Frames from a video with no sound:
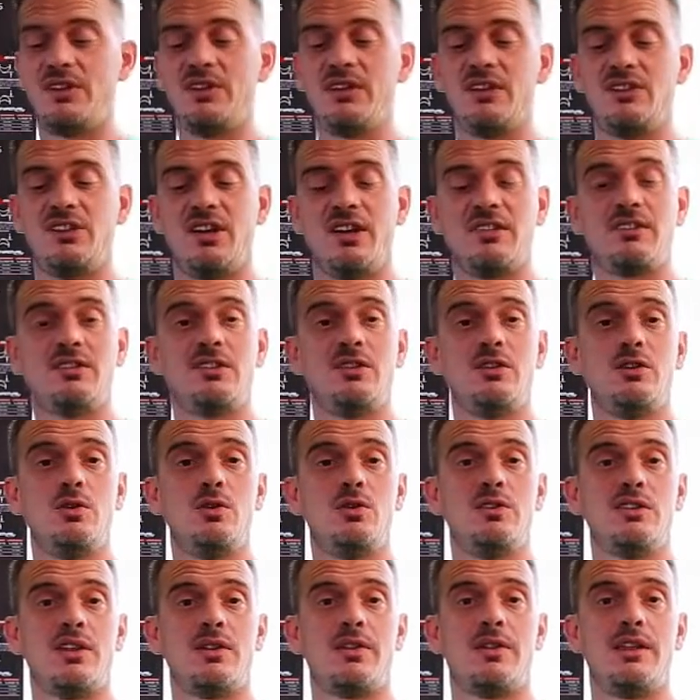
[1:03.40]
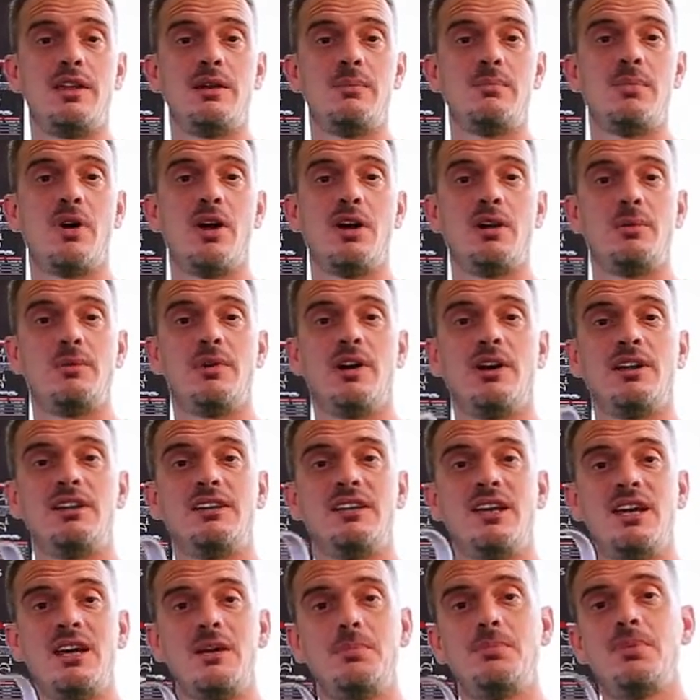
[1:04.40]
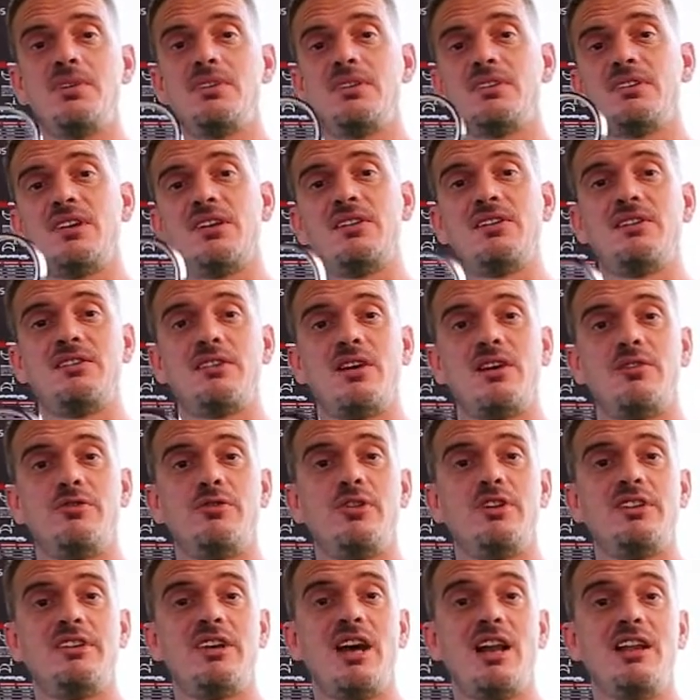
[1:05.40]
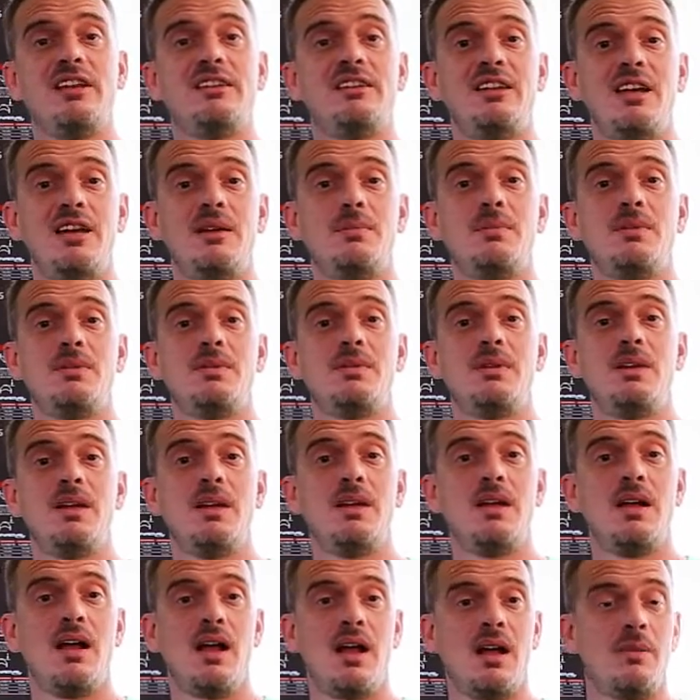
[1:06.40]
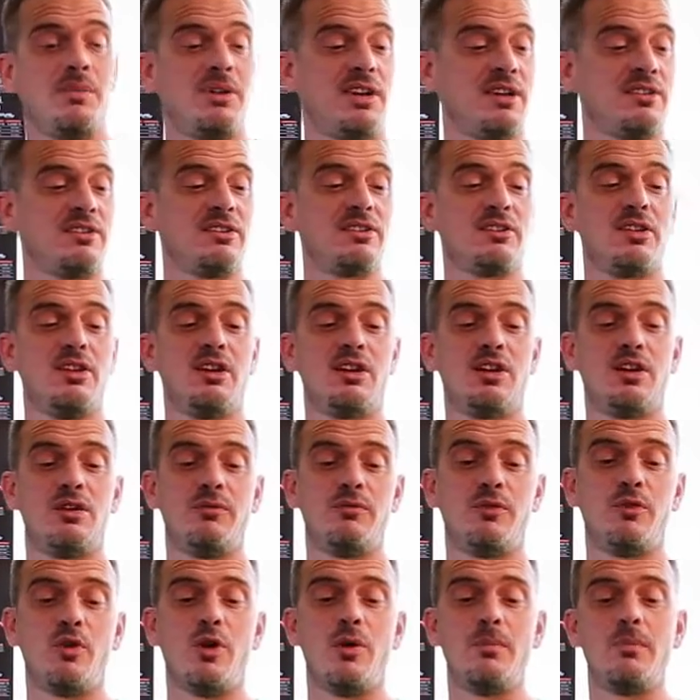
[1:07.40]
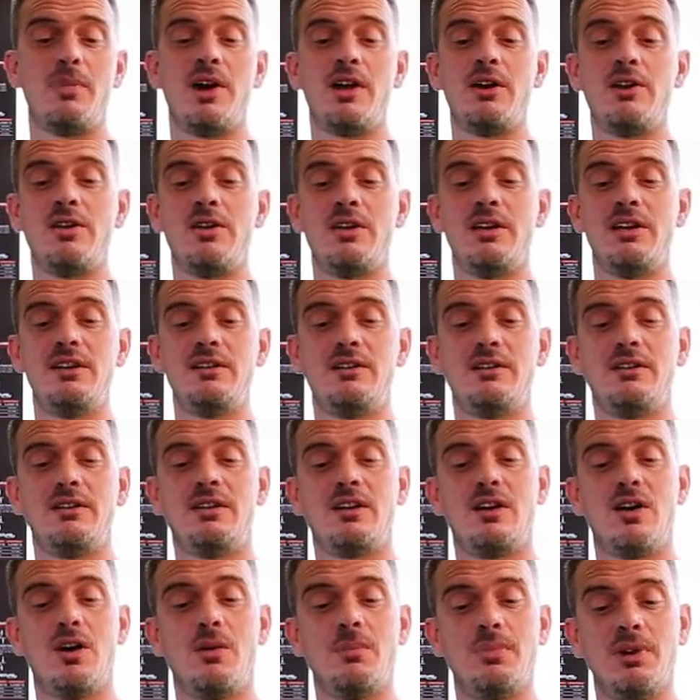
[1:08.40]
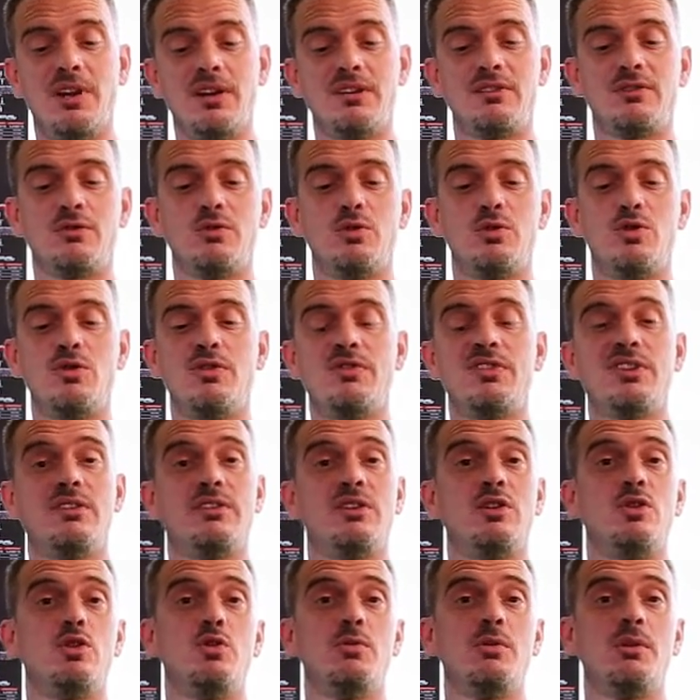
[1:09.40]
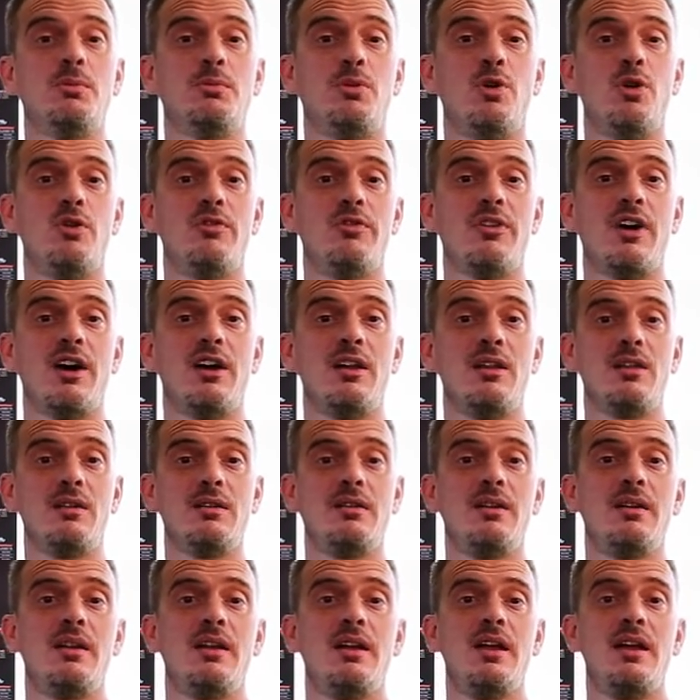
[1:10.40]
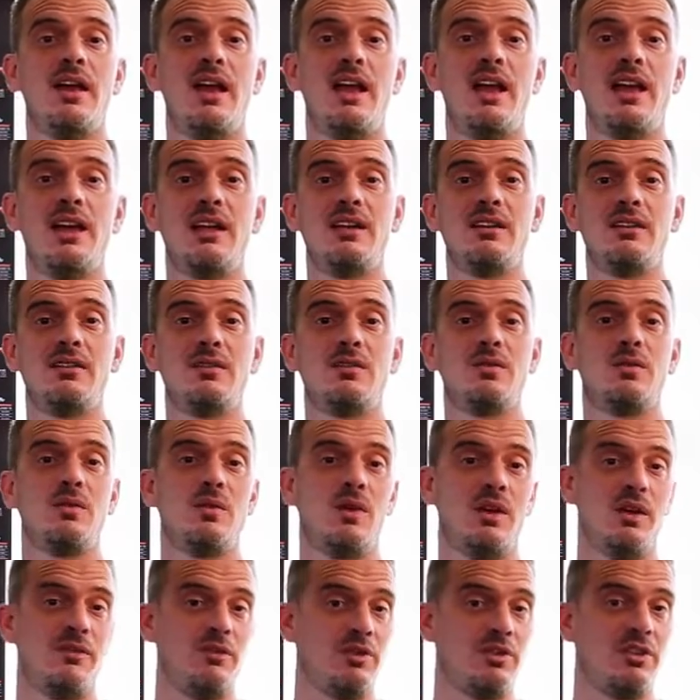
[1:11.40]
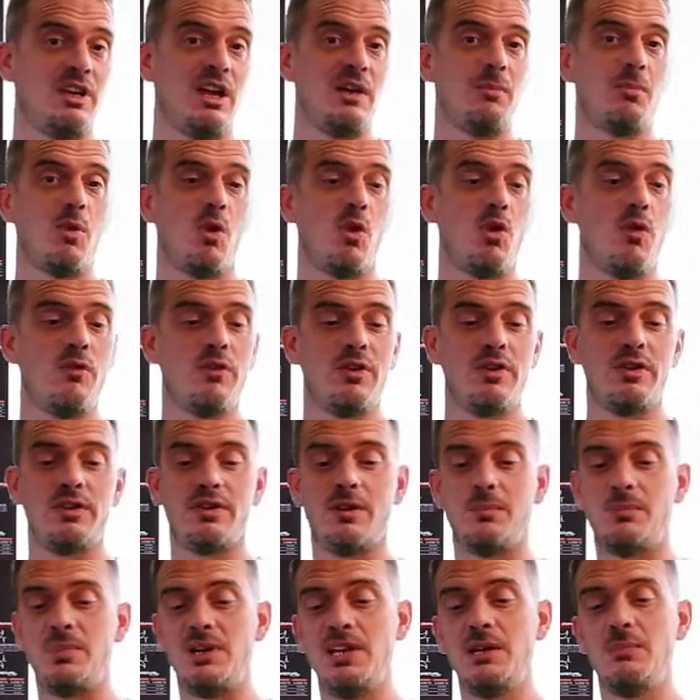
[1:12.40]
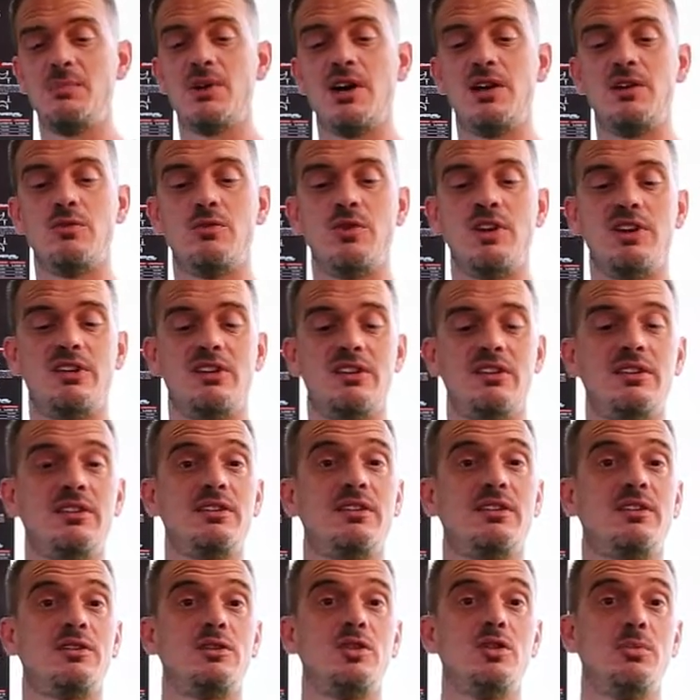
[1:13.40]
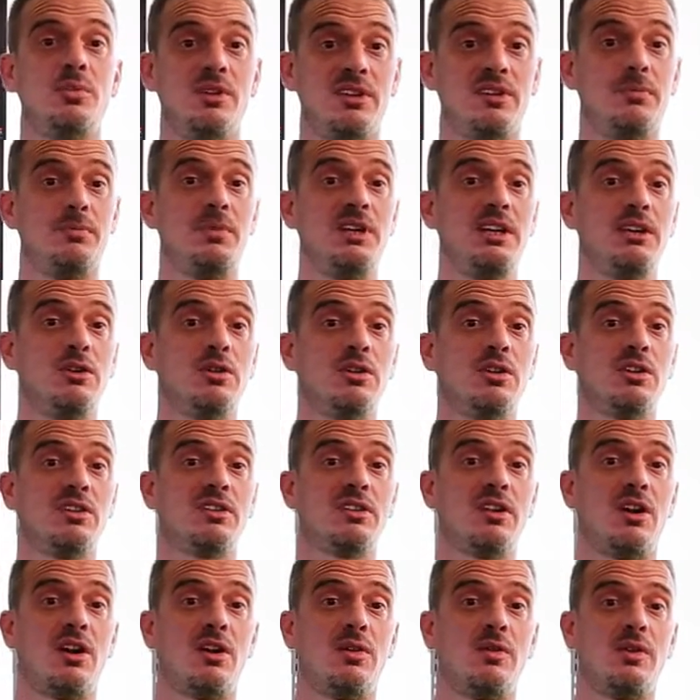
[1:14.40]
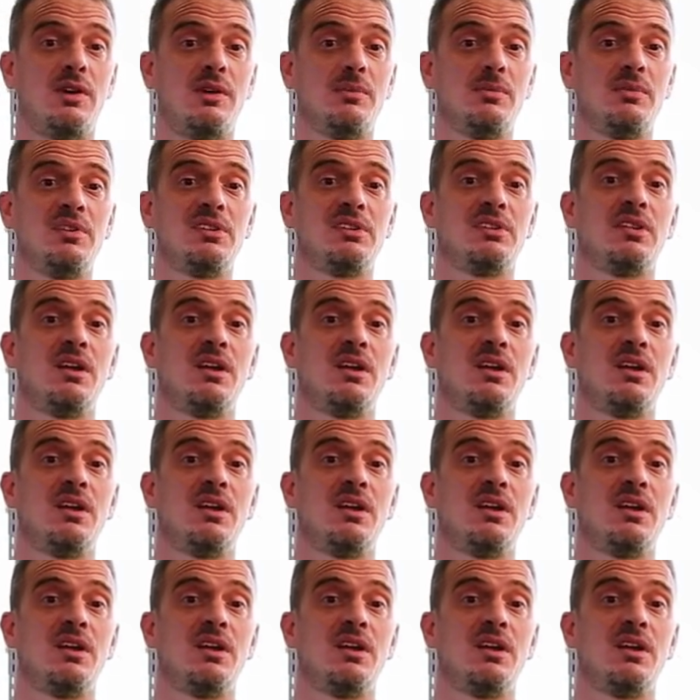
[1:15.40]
suggest to use a thin polyamide tape such as our Fratelli tape because it's going to conform better into the complex grooves of the UBA profile, and if you tape over the bead bite ridges, the tubeless bead hooks on our rim,